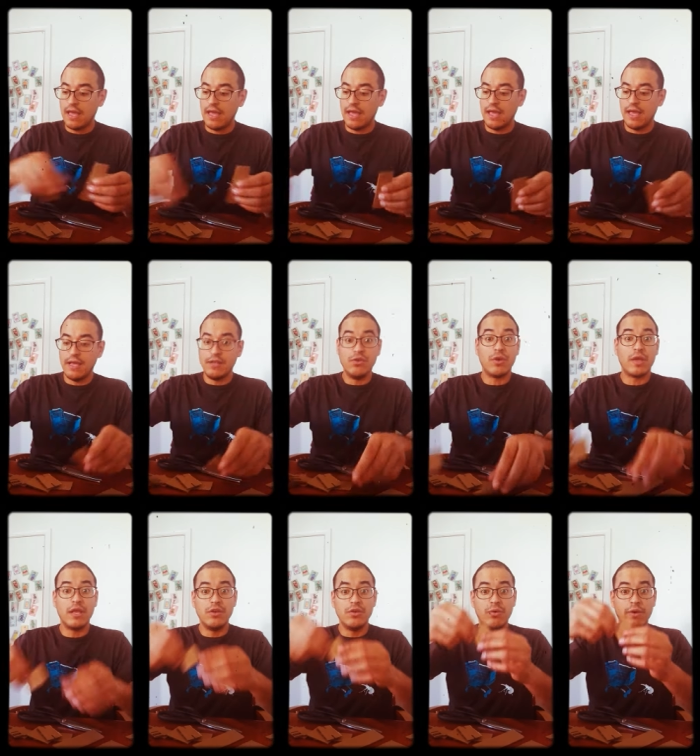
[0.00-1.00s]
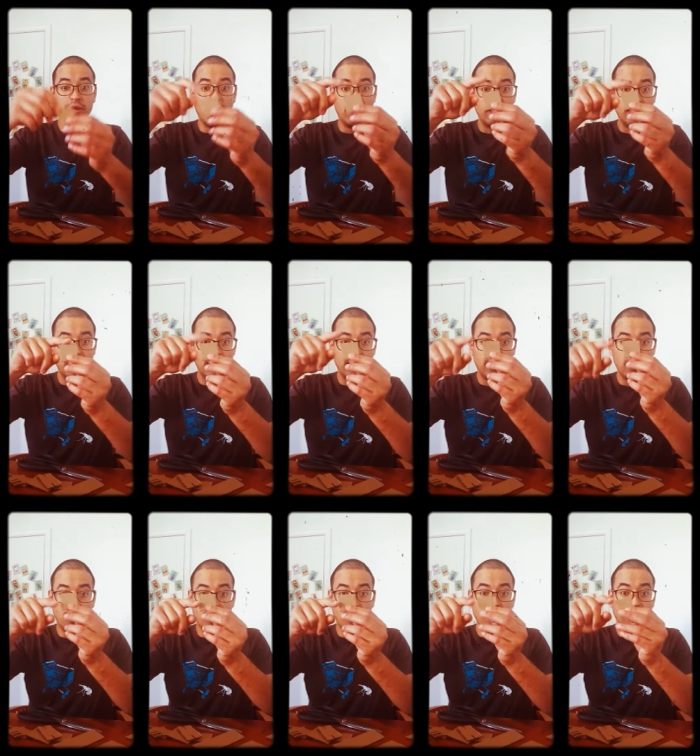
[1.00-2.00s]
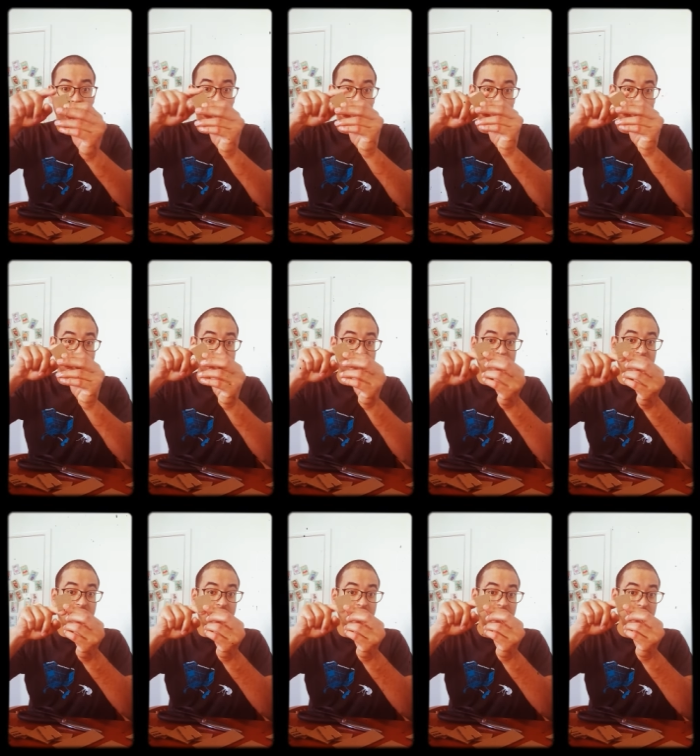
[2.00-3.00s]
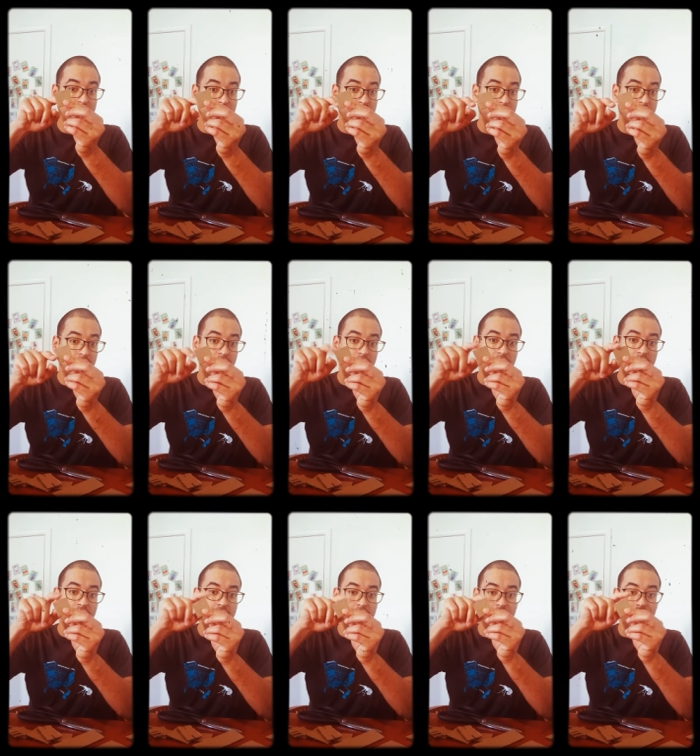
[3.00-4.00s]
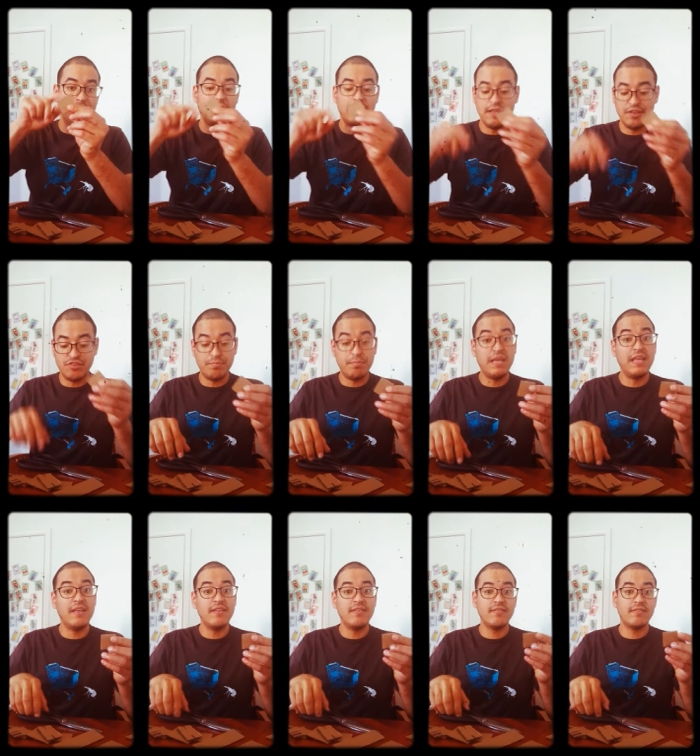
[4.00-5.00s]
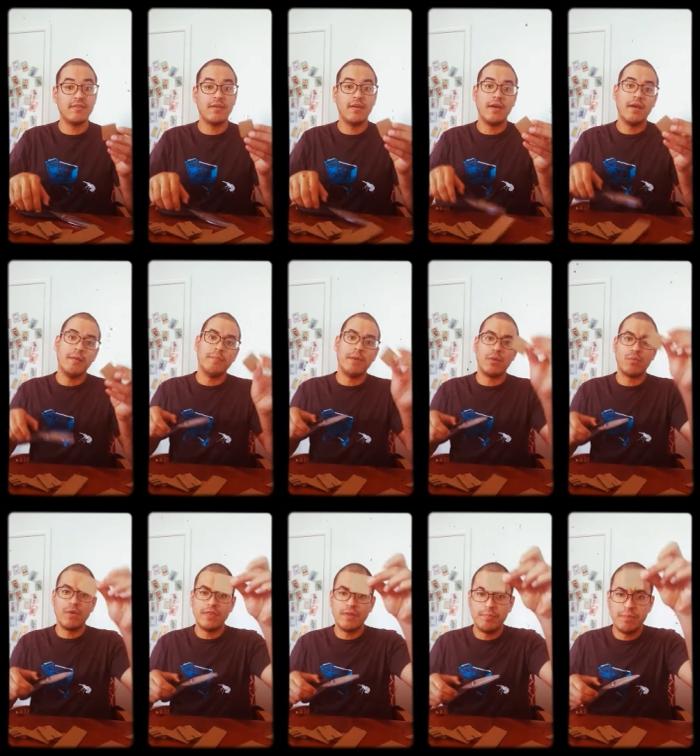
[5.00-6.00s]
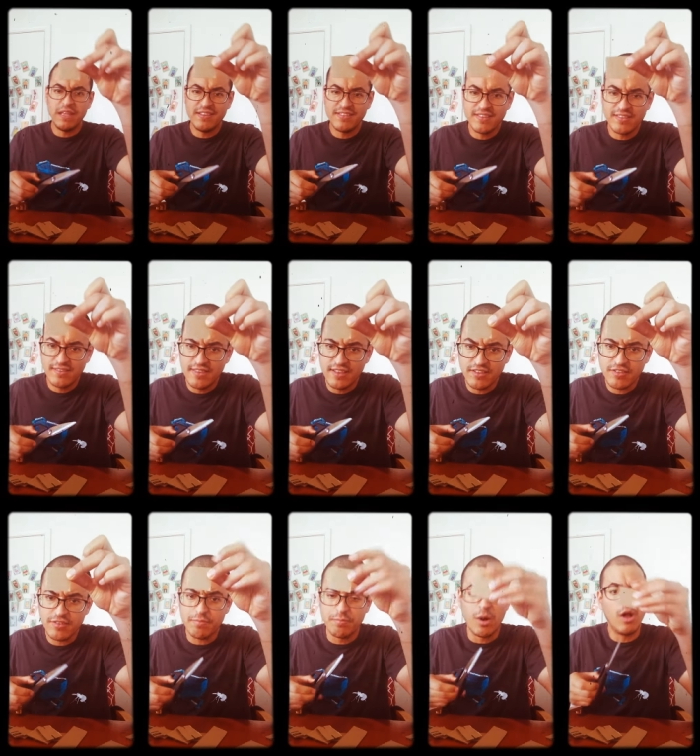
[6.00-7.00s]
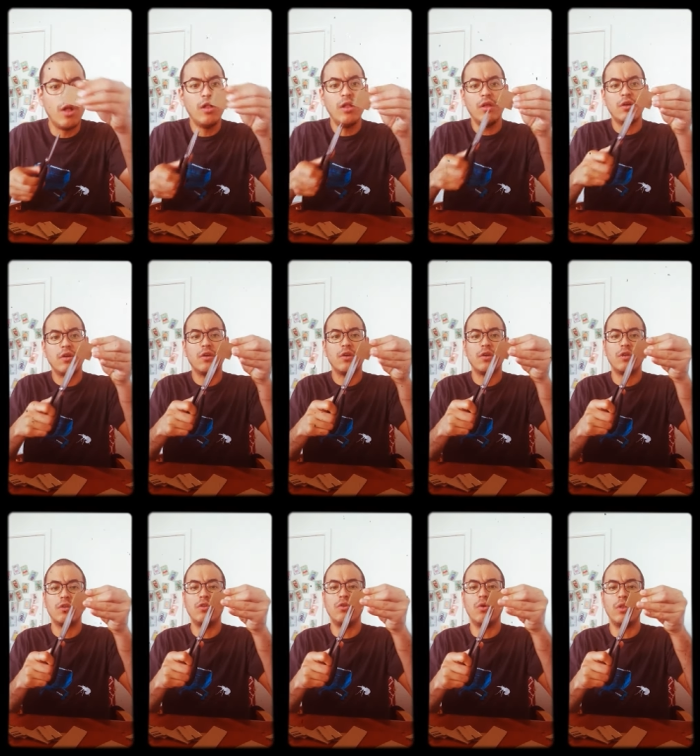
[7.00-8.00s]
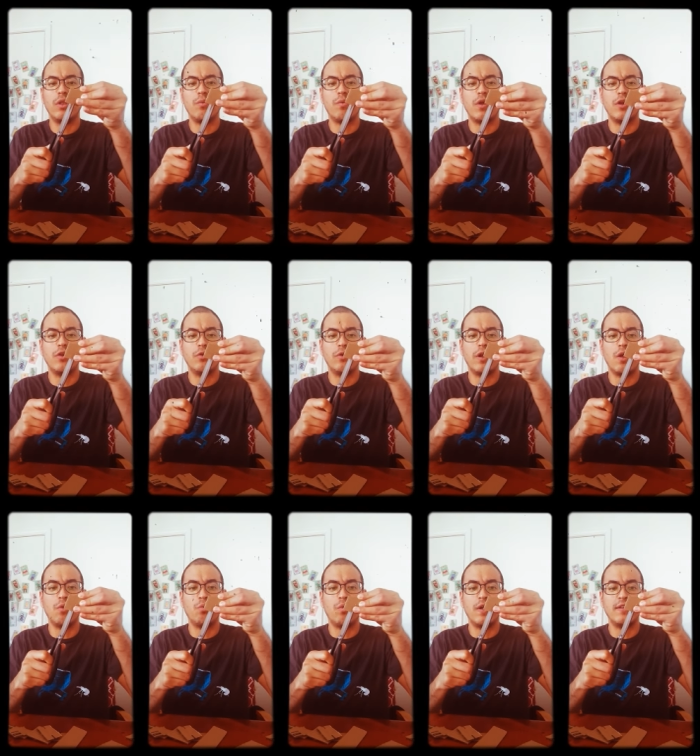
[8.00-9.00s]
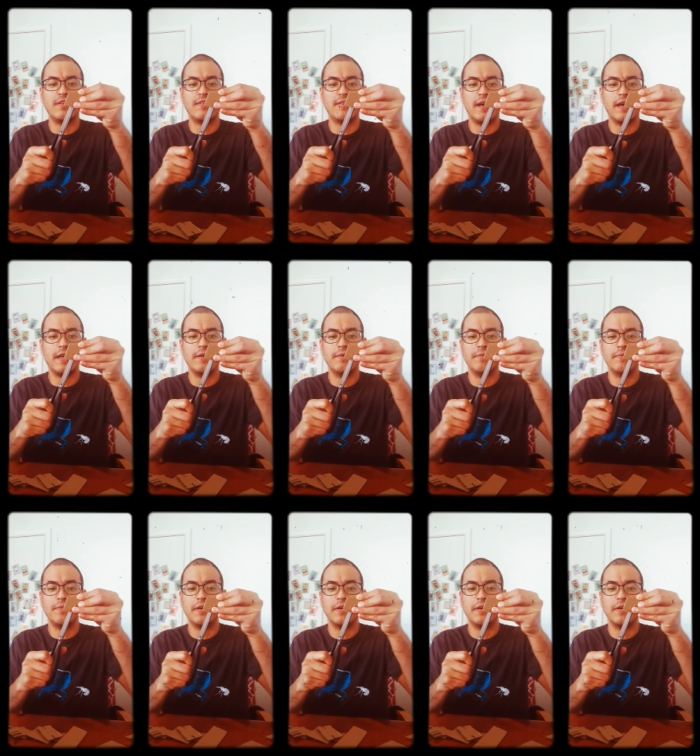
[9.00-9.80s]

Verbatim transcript: And you can do it on, on either side of each piece, but when the piece is this small, you only want to do it on one side.